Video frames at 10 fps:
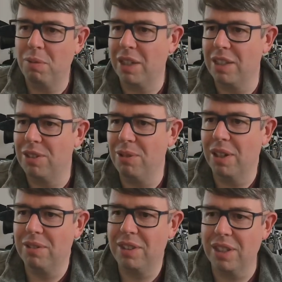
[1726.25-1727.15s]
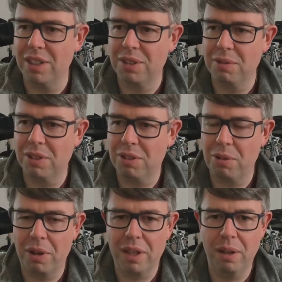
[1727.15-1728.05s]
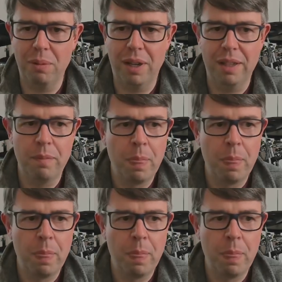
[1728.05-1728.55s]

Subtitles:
1 in 200 chance of just throwing it away,